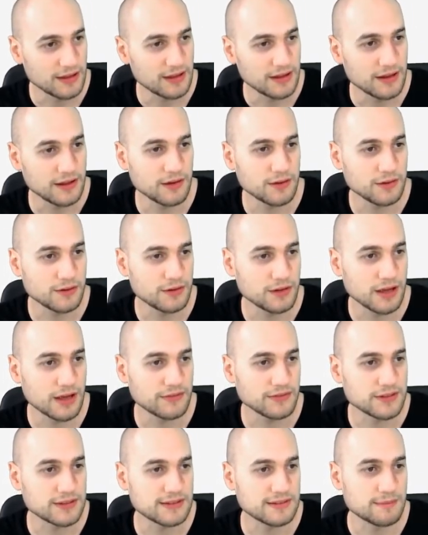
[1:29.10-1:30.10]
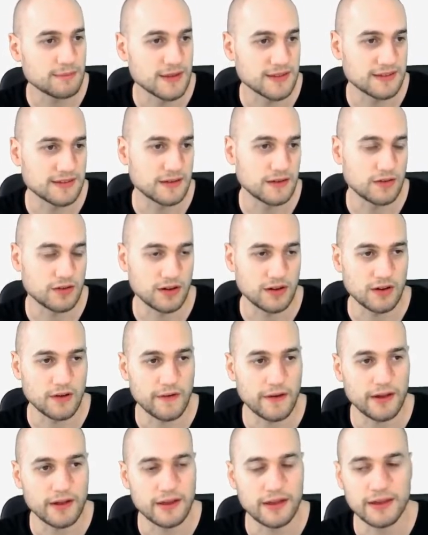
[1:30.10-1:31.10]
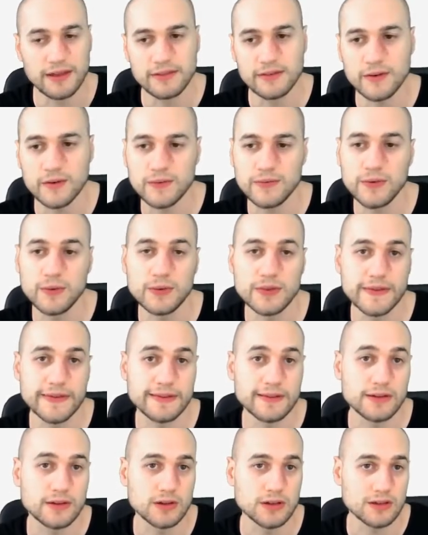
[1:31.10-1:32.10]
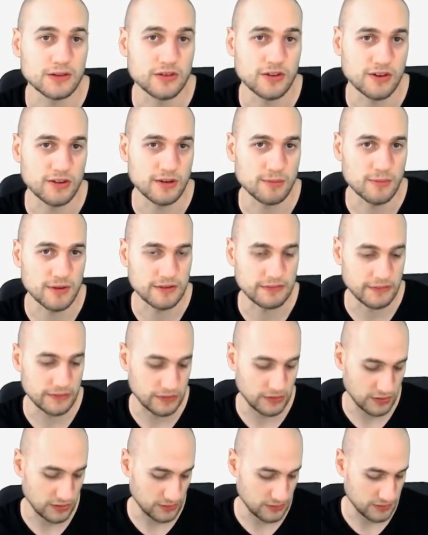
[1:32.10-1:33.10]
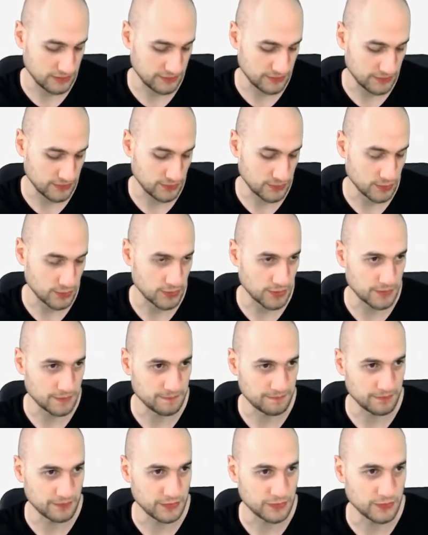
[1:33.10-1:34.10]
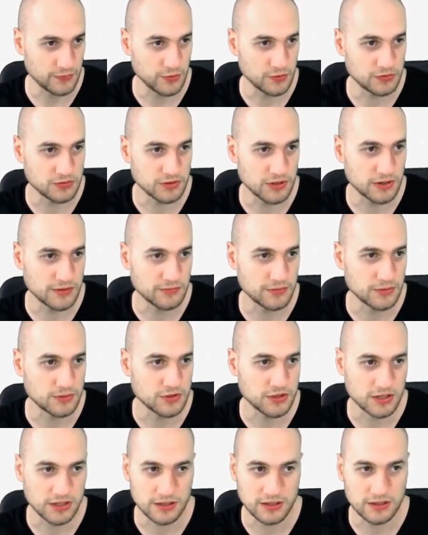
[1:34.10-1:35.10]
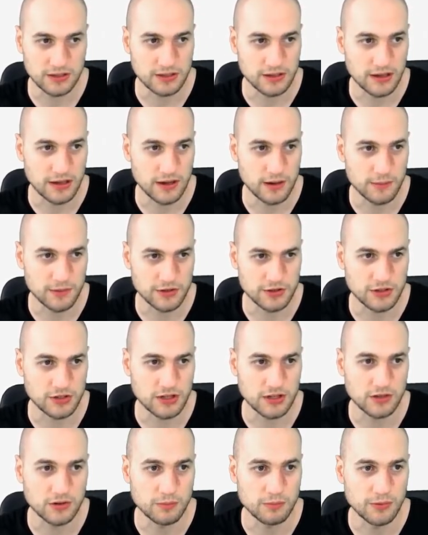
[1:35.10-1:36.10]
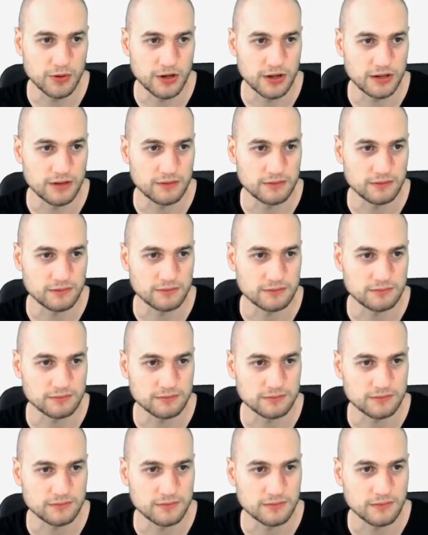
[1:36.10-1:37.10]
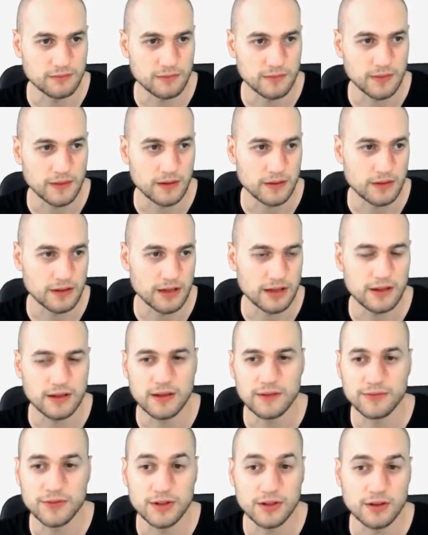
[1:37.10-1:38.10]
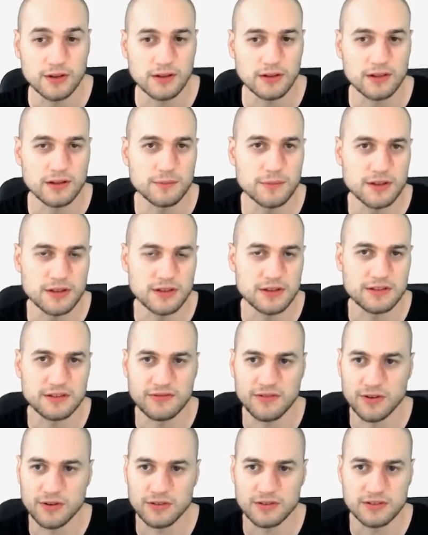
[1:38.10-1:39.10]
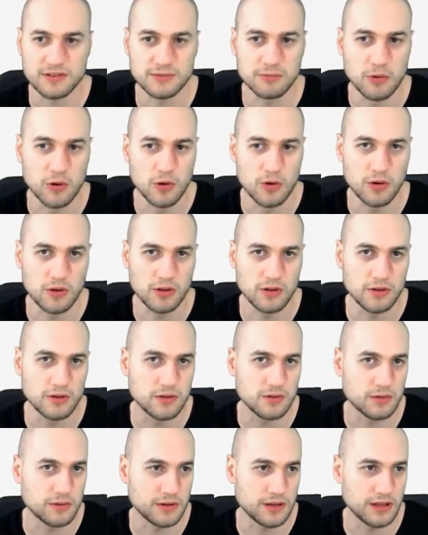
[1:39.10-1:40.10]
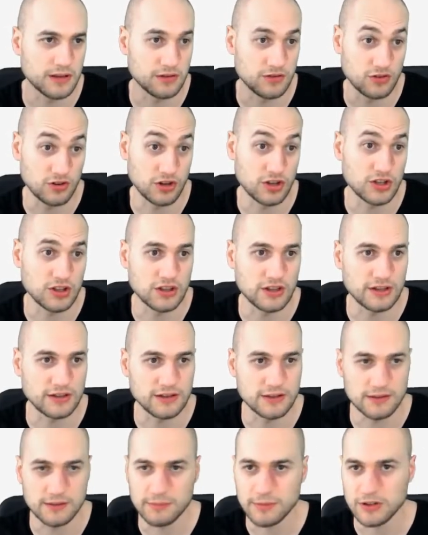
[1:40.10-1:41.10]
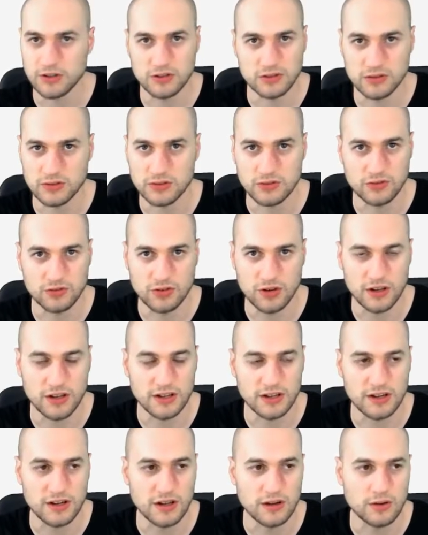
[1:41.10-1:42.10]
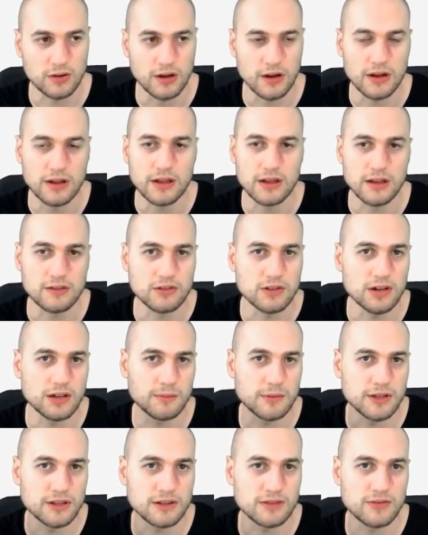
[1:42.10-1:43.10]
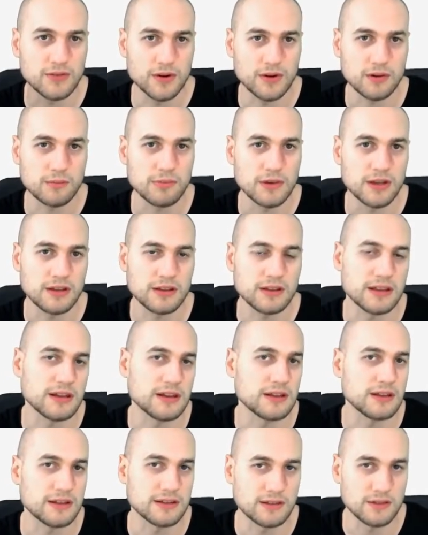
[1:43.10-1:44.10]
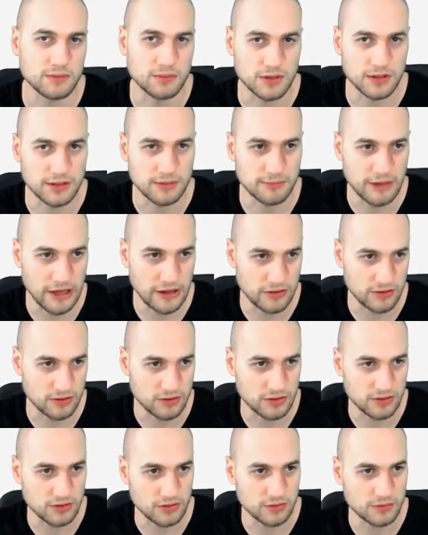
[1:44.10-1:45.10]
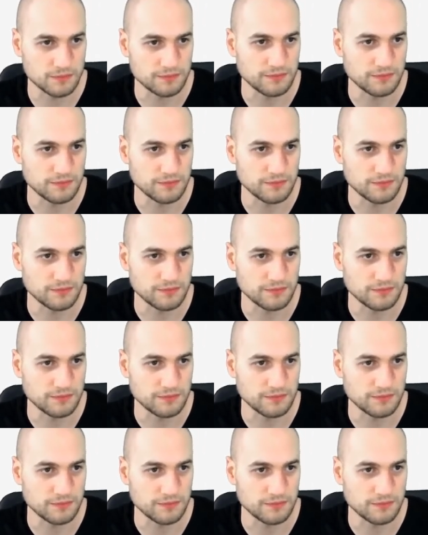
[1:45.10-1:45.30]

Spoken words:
Now you have this message area, and there are a few things that you can check the message area for. First off, you check how much can you put in. Okay, if the limit is very small, you can check it like this by just trying it out. If the limit is very big, then it doesn't really matter to you.